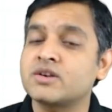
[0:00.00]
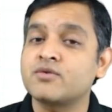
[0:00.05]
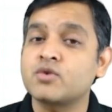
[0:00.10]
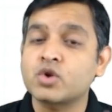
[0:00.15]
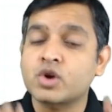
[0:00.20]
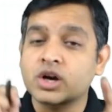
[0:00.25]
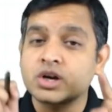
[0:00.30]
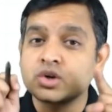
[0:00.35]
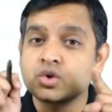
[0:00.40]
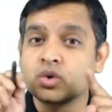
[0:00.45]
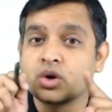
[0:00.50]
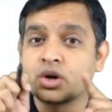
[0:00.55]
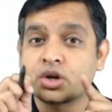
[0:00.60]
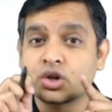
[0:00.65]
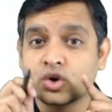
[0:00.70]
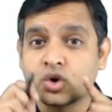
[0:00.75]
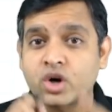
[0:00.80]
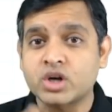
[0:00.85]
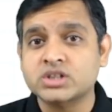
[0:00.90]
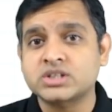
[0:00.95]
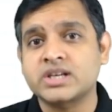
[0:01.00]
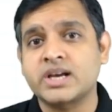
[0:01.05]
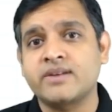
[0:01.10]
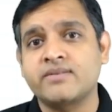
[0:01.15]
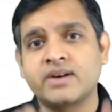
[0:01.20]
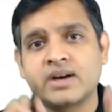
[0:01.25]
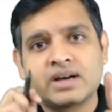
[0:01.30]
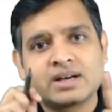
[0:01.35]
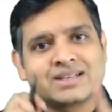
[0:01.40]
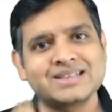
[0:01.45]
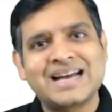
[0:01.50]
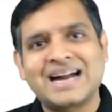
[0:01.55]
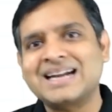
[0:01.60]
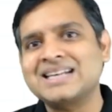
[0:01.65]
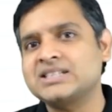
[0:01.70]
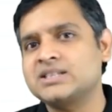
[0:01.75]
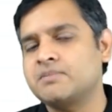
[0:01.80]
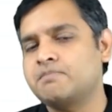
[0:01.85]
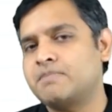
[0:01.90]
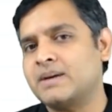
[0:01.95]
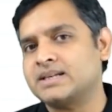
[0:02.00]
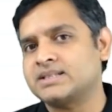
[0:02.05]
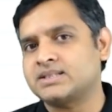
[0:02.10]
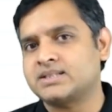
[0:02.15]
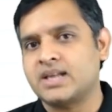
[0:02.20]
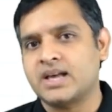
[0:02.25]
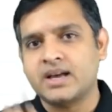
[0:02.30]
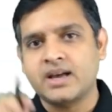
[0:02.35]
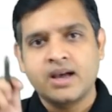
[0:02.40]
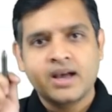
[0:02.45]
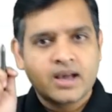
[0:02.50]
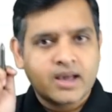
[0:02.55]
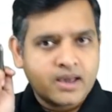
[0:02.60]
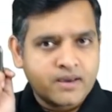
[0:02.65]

If you can do it yourself, that is the best thing.